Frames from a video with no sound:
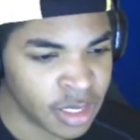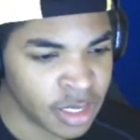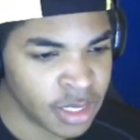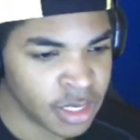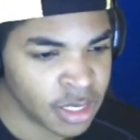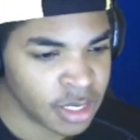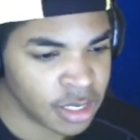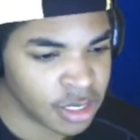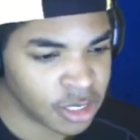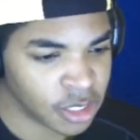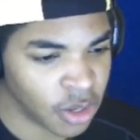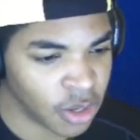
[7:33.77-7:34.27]

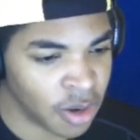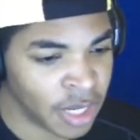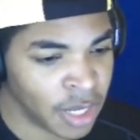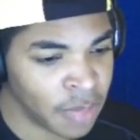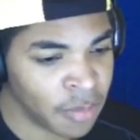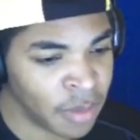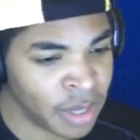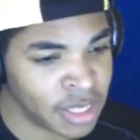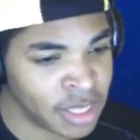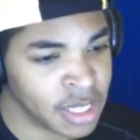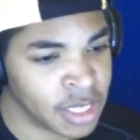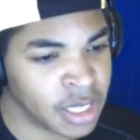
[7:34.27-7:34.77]
So I let my
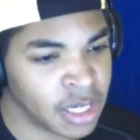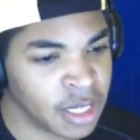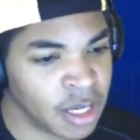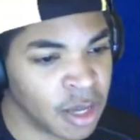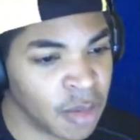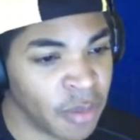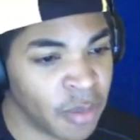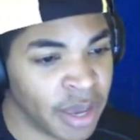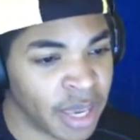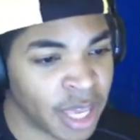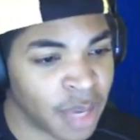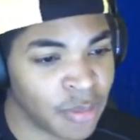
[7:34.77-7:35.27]
Seaking come
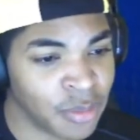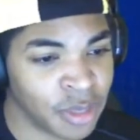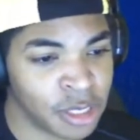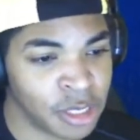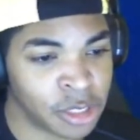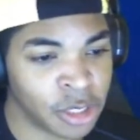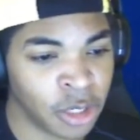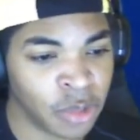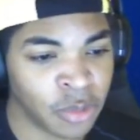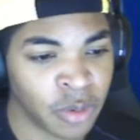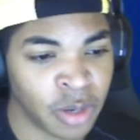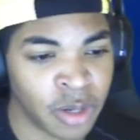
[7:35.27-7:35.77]
back in with a Drill
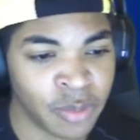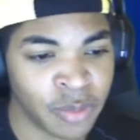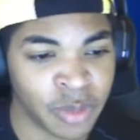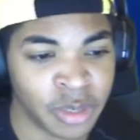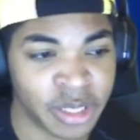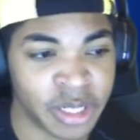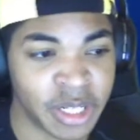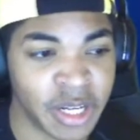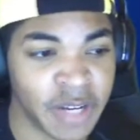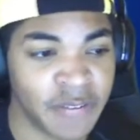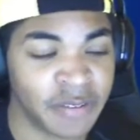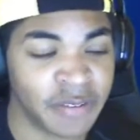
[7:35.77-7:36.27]
Run. We'll see
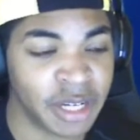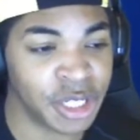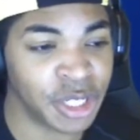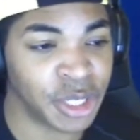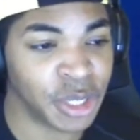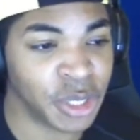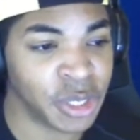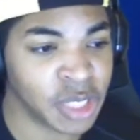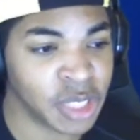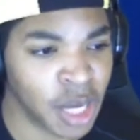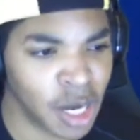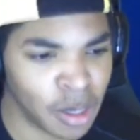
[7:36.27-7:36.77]
if they
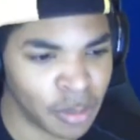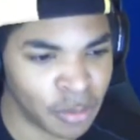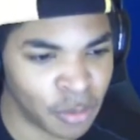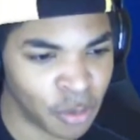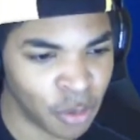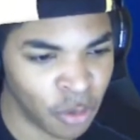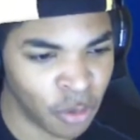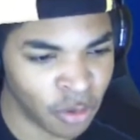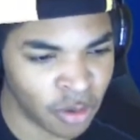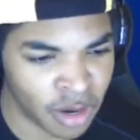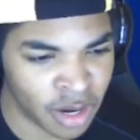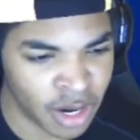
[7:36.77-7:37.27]
shield up
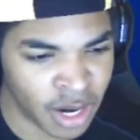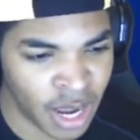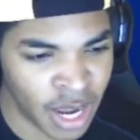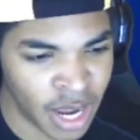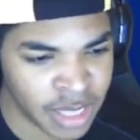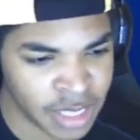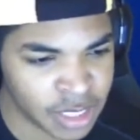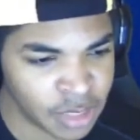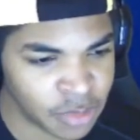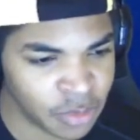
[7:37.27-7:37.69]
or not.